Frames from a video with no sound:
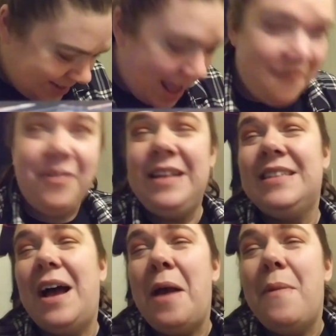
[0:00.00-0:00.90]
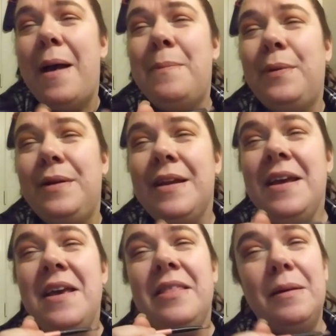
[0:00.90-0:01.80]
every time I put
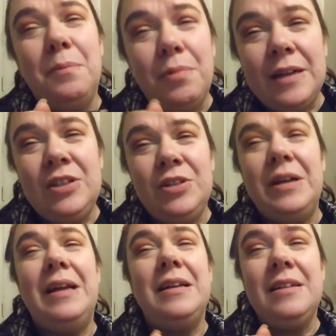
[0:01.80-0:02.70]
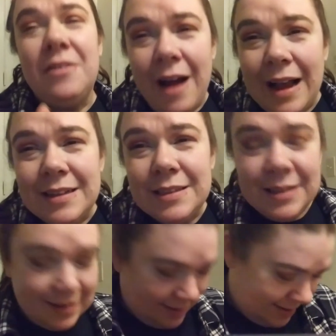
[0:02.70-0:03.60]
the brush to it, it
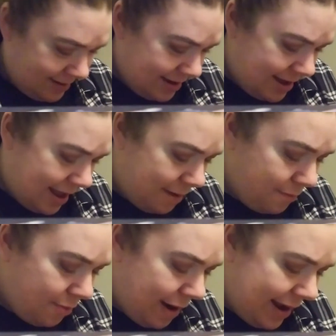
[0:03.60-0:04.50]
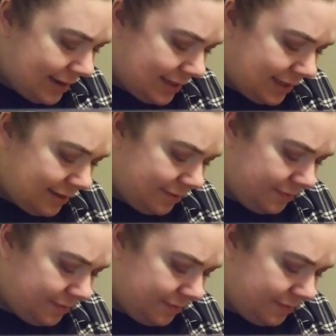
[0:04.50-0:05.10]
cracks and breaks.